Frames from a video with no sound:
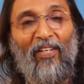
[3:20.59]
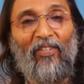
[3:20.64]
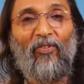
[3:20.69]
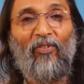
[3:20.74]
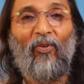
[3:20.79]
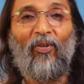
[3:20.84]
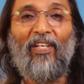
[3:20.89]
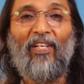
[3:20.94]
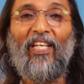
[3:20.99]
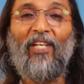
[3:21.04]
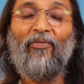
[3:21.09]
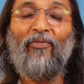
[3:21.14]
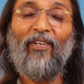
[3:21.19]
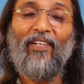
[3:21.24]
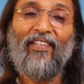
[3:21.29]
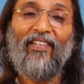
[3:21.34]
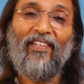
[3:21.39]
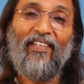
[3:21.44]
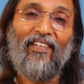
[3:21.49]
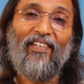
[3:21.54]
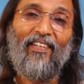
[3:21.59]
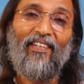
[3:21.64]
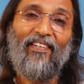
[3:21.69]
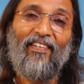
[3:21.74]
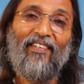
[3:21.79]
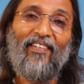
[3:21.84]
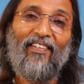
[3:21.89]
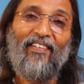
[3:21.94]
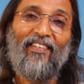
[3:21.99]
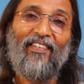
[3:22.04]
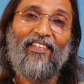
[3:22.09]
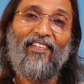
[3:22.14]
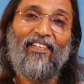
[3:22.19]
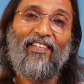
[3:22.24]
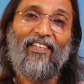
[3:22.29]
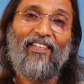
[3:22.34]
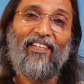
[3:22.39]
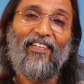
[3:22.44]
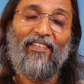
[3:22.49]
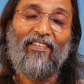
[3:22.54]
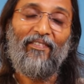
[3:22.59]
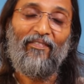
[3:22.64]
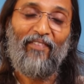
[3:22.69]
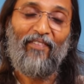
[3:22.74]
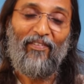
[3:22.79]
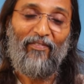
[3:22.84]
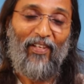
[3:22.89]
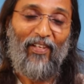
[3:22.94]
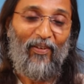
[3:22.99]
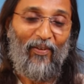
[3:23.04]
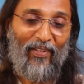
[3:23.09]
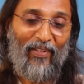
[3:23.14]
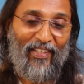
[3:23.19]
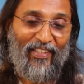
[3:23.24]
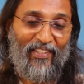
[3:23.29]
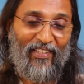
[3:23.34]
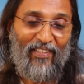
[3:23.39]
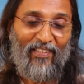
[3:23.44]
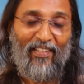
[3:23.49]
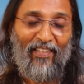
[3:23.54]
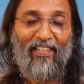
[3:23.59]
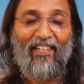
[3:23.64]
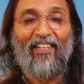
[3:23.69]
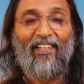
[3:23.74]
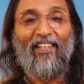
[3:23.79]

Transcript: So even when we look at